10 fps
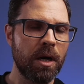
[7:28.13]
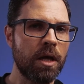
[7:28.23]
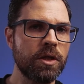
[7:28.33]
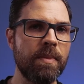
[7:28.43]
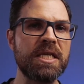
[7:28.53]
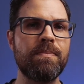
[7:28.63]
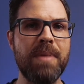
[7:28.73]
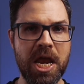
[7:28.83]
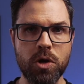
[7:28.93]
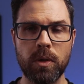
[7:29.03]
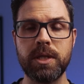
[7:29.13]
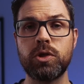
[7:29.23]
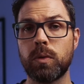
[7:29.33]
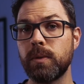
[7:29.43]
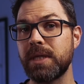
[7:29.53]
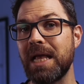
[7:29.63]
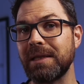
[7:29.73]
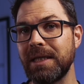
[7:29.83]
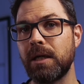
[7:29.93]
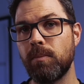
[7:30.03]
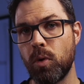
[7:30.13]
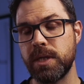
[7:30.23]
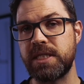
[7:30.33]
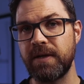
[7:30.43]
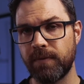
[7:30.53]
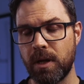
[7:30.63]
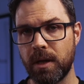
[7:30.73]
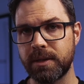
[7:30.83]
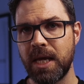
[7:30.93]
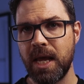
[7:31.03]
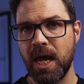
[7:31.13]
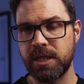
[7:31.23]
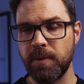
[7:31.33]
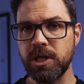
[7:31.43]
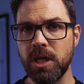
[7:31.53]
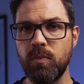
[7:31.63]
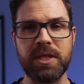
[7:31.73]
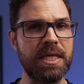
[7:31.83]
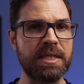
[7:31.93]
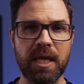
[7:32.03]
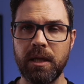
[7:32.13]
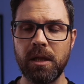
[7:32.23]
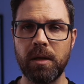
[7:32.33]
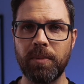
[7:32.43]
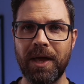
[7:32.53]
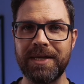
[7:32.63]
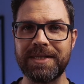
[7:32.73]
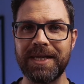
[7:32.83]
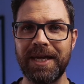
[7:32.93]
it also makes manual controls a little more difficult, especially with these cellular blinds.